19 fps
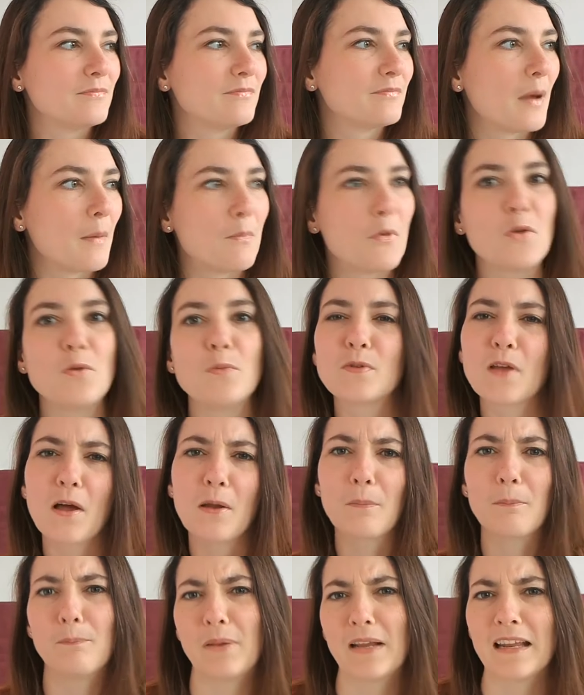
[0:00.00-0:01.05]
my boobs
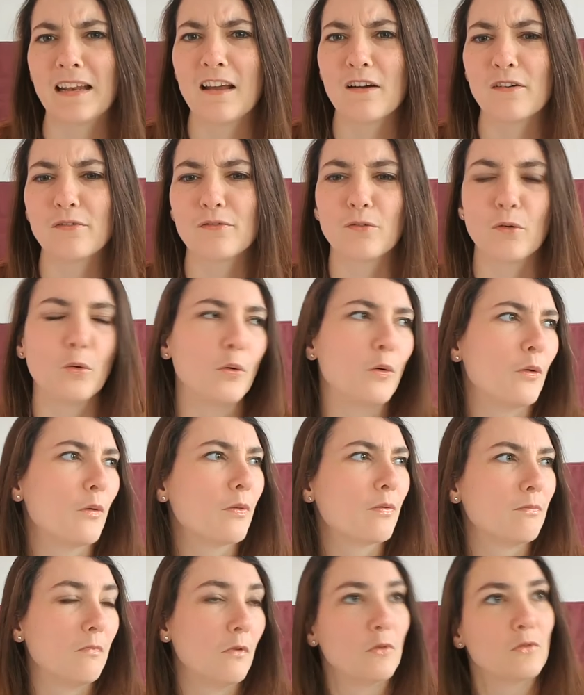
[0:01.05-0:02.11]
aren't big enough or
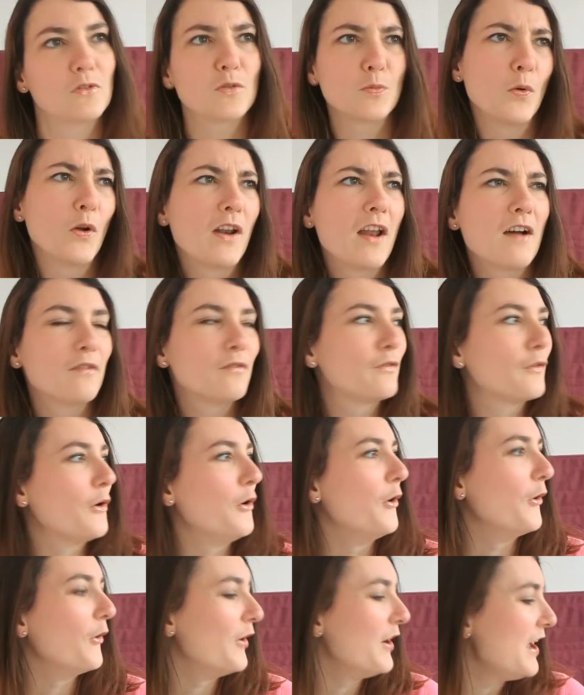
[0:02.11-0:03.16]
not small enough,
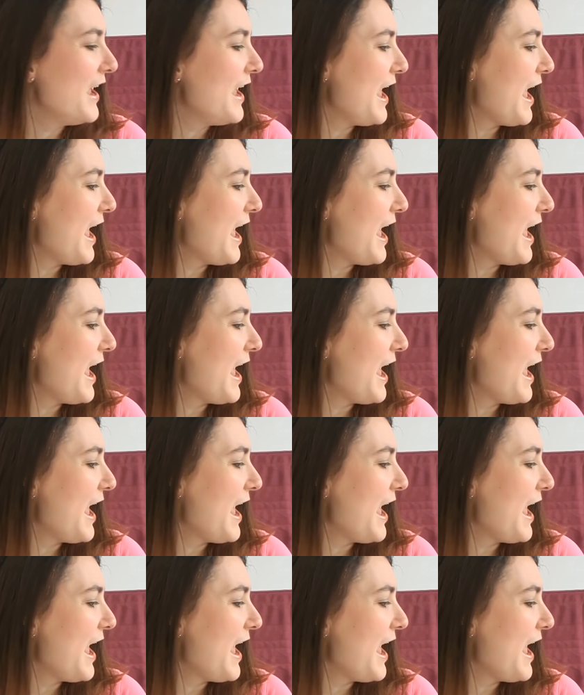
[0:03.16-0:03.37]
or